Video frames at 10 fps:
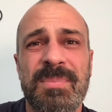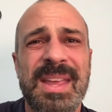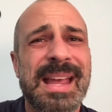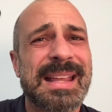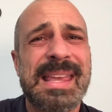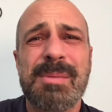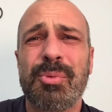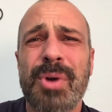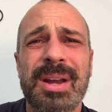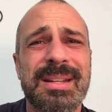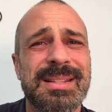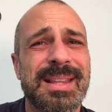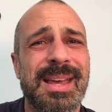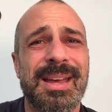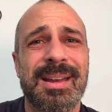They got to keep running to
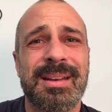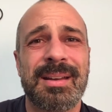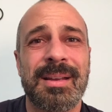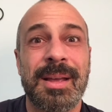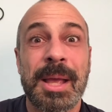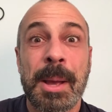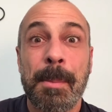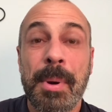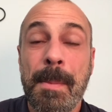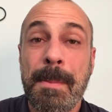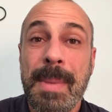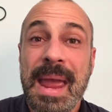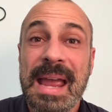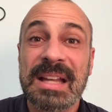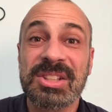that. But
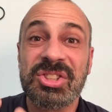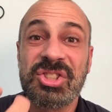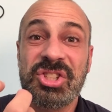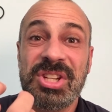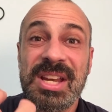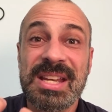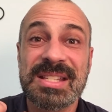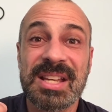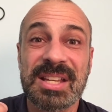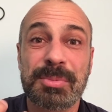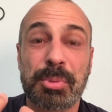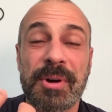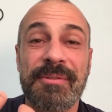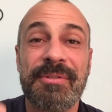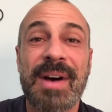man, Jesus
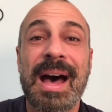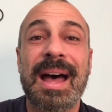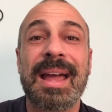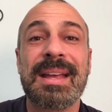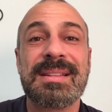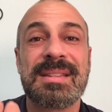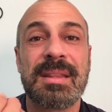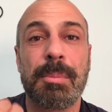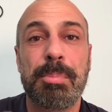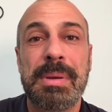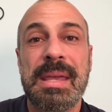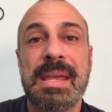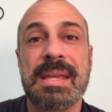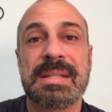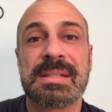provides the
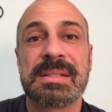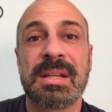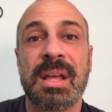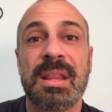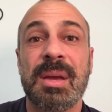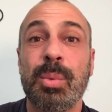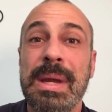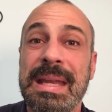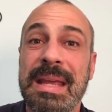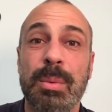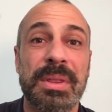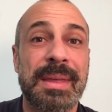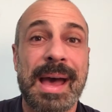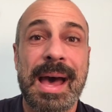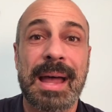peace that we need with
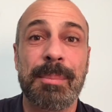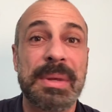God.